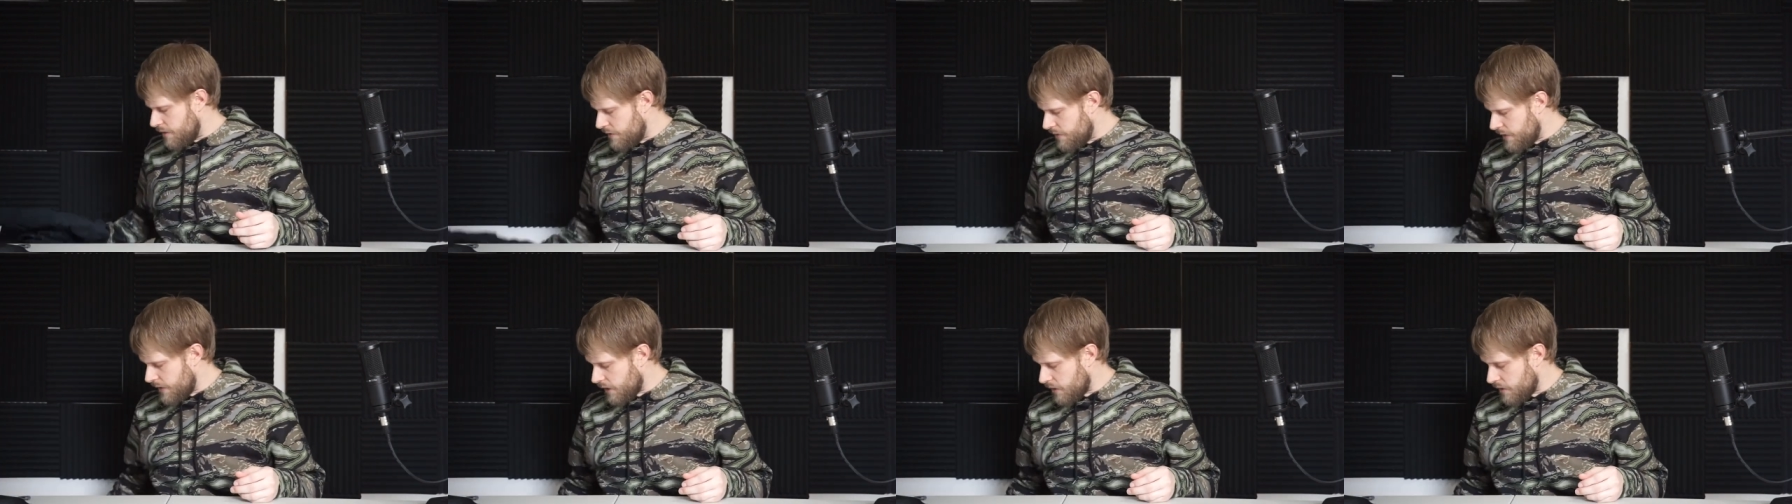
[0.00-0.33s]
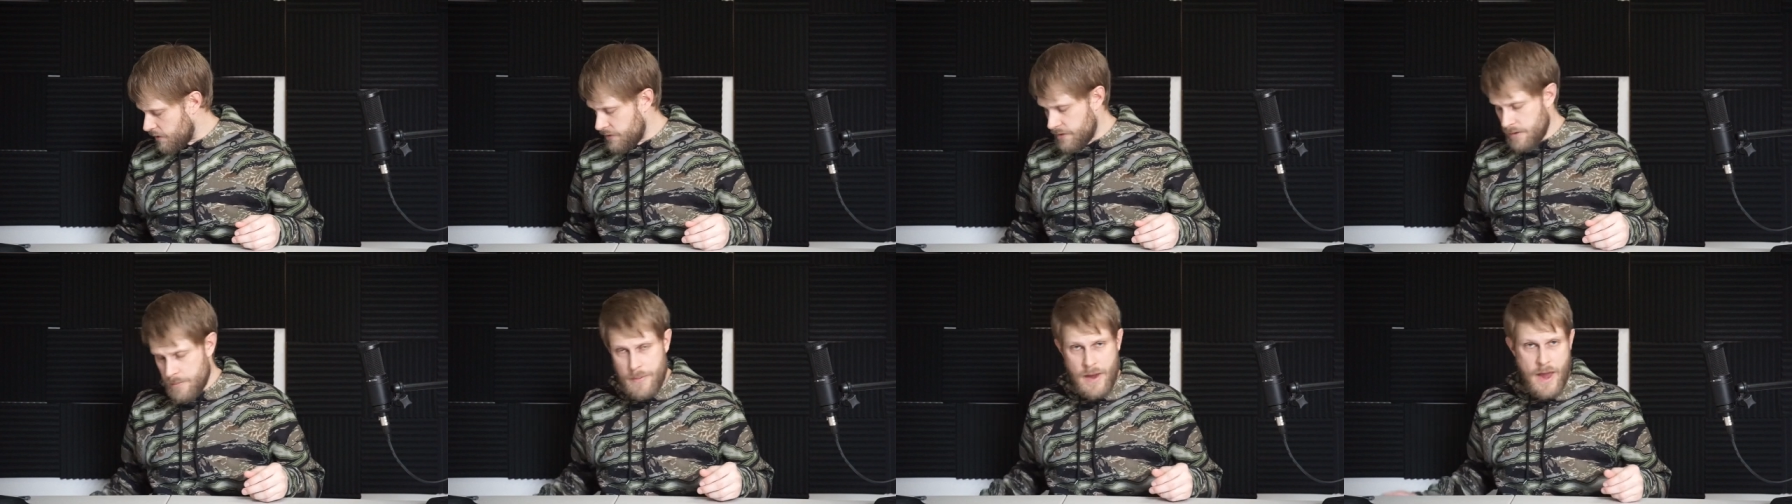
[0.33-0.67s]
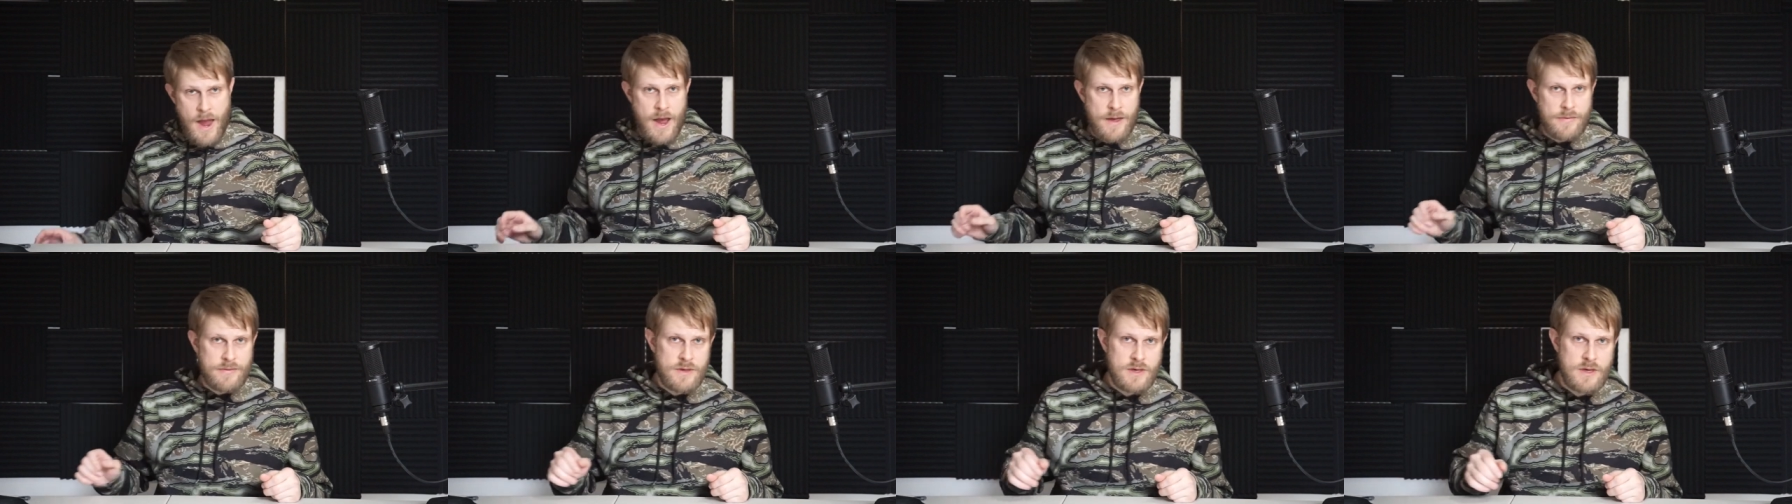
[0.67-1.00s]
their the
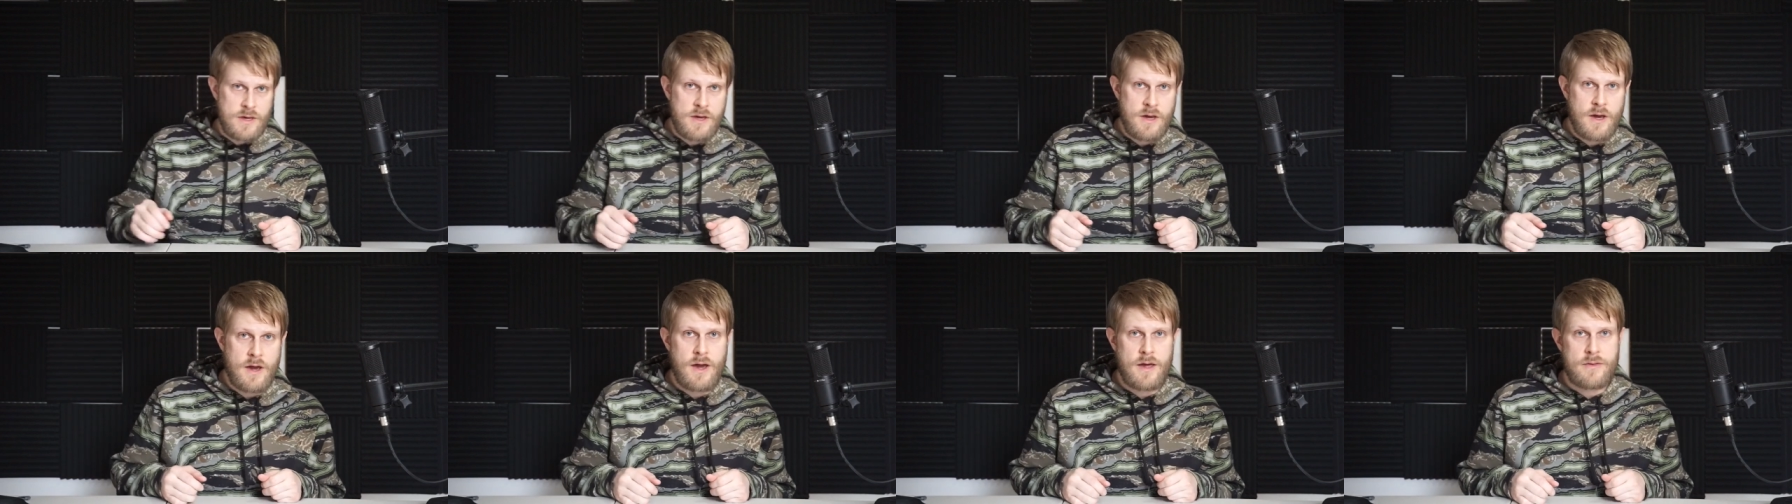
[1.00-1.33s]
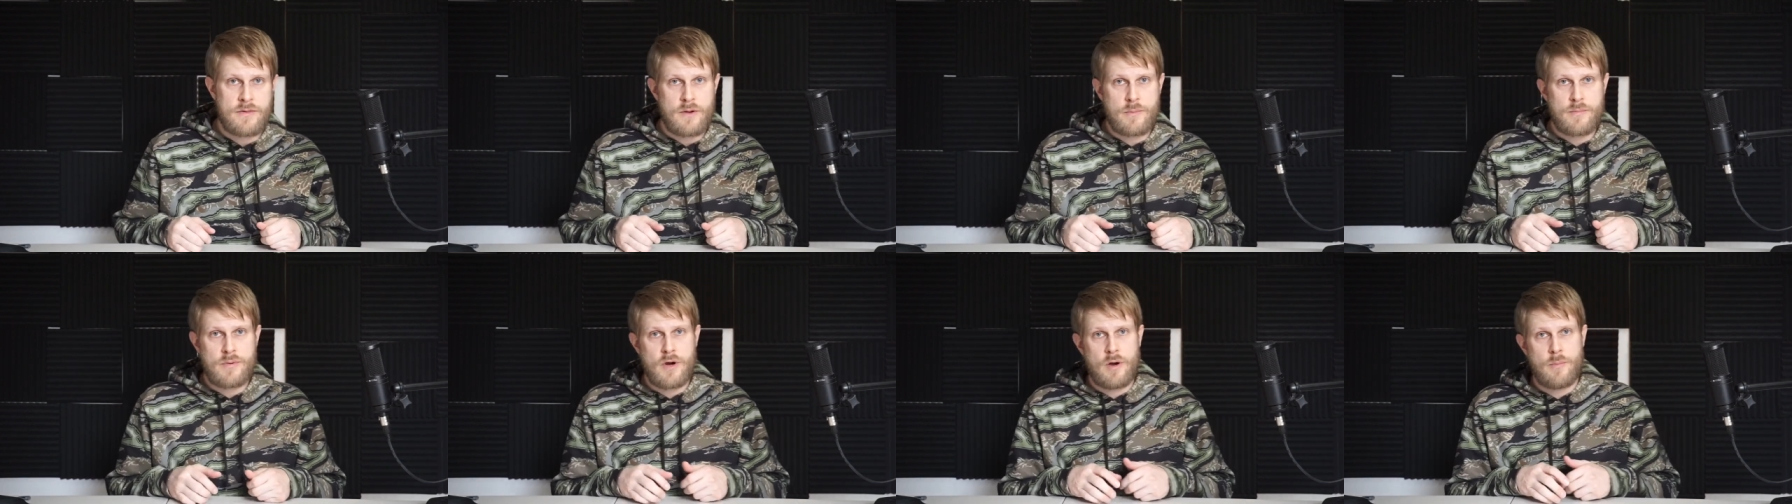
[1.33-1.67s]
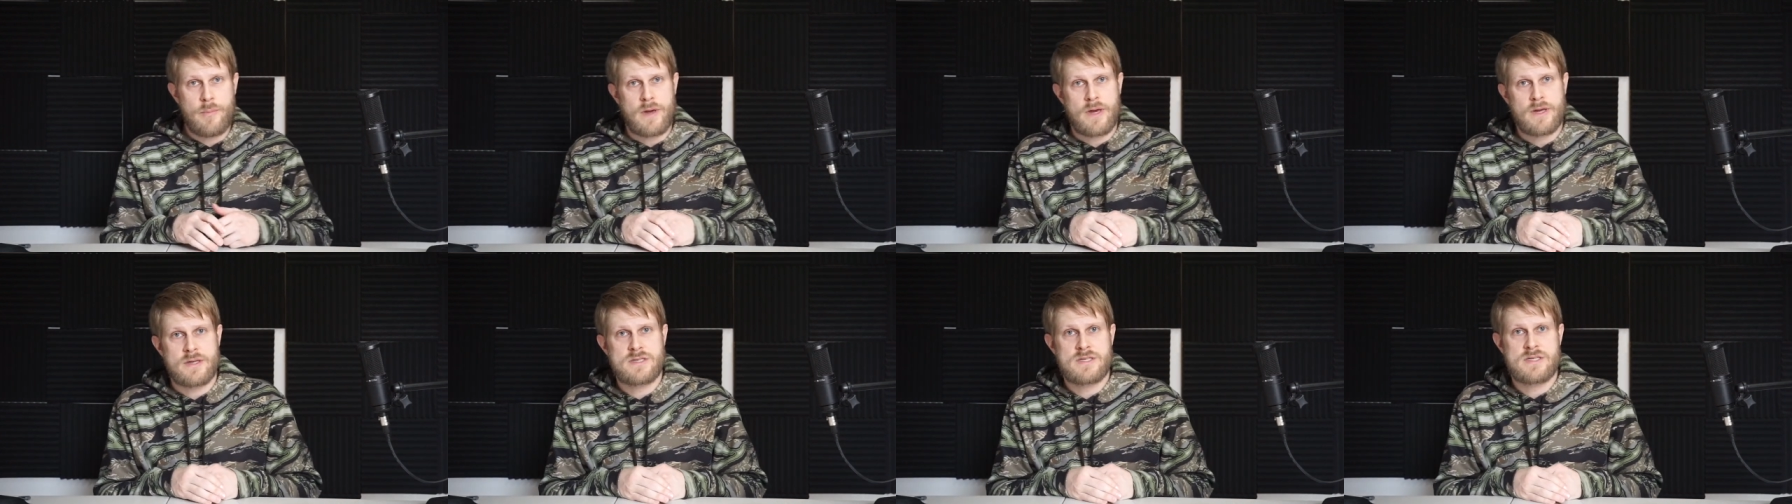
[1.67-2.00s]
Path Gi and their Pro
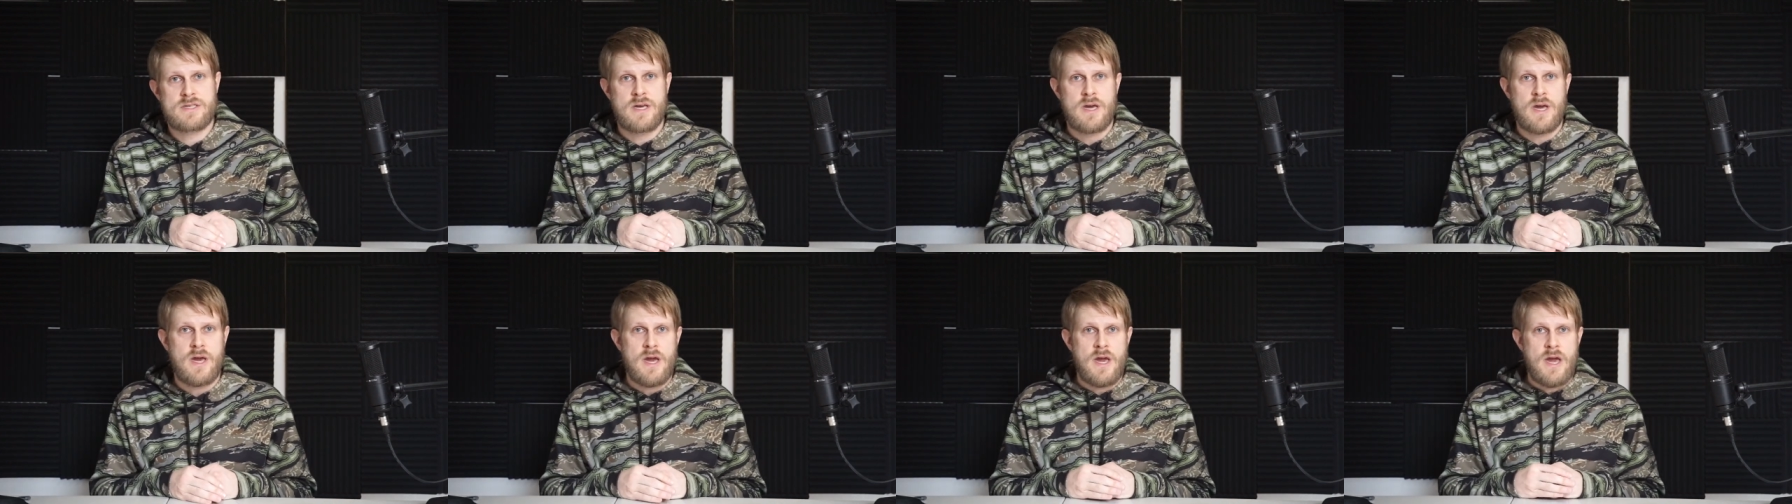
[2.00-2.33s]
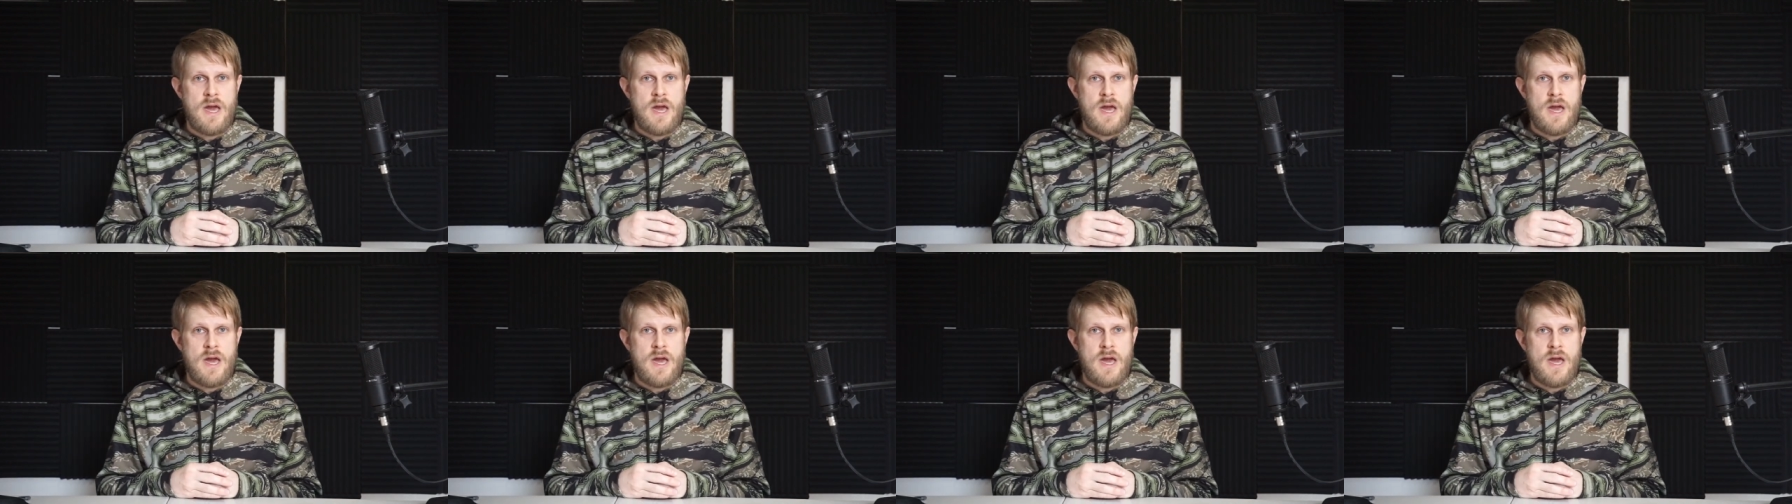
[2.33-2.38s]
Pants.